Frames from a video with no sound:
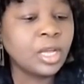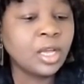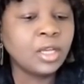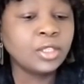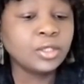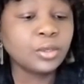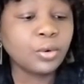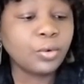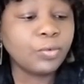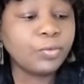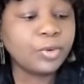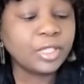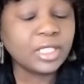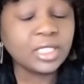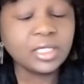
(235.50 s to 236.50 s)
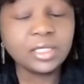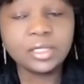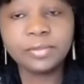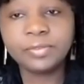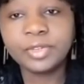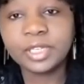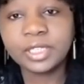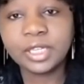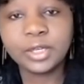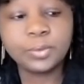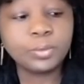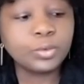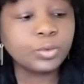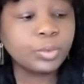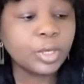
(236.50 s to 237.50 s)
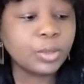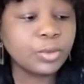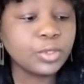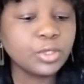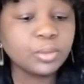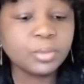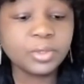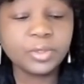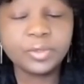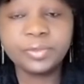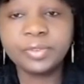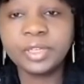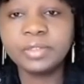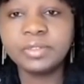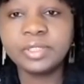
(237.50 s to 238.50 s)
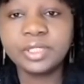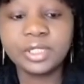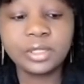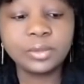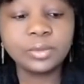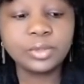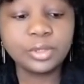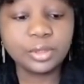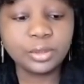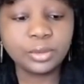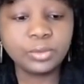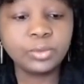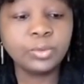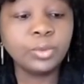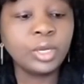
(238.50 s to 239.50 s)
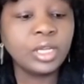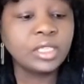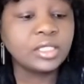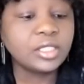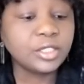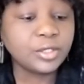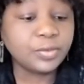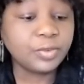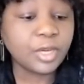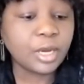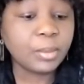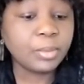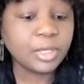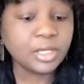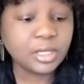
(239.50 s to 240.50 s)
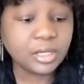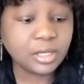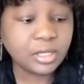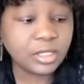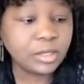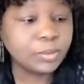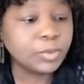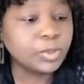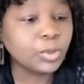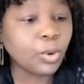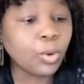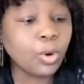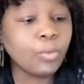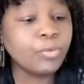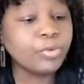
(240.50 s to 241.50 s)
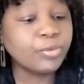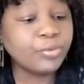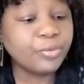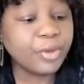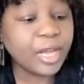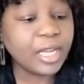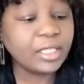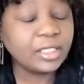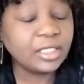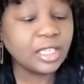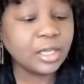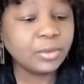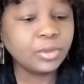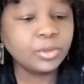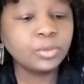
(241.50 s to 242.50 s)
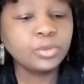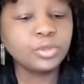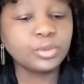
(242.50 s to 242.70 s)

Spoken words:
So for this infected wound, we are going to be referring Cheryl to TG viability team. So refer Cheryl to